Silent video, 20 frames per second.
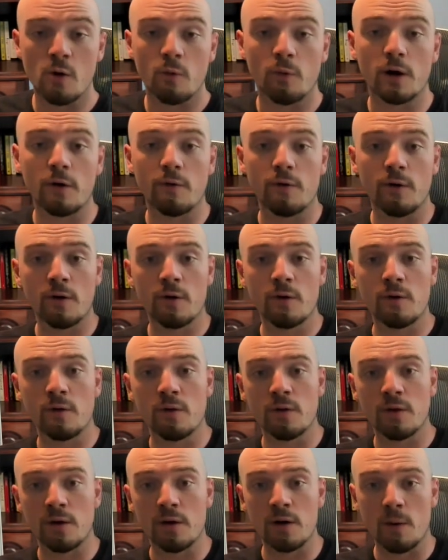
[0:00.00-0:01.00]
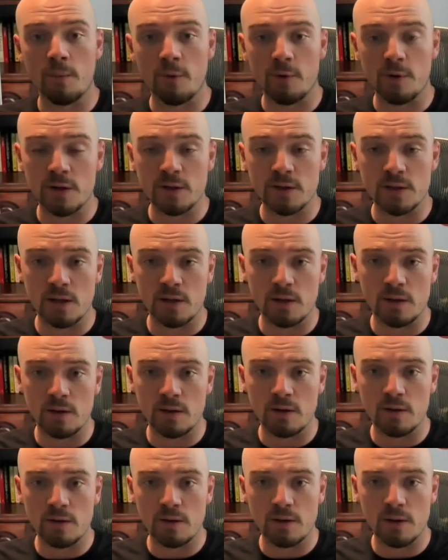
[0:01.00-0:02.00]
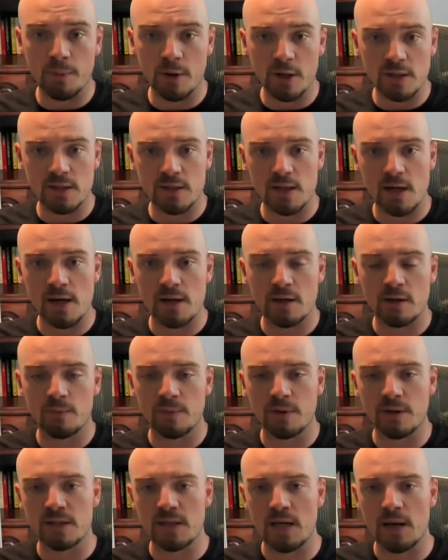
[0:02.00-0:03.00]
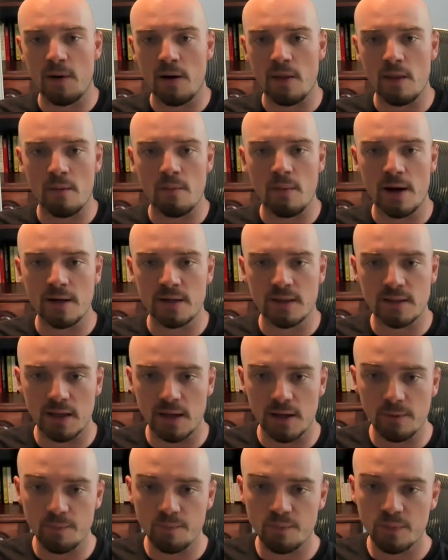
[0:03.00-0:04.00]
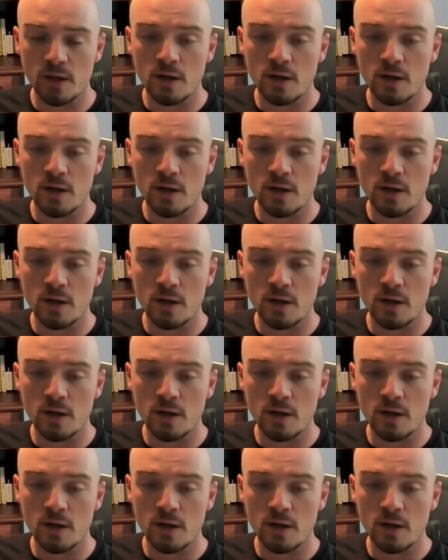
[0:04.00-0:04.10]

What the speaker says: Whatever the number is on the plus side, it'll be the same on the minus side.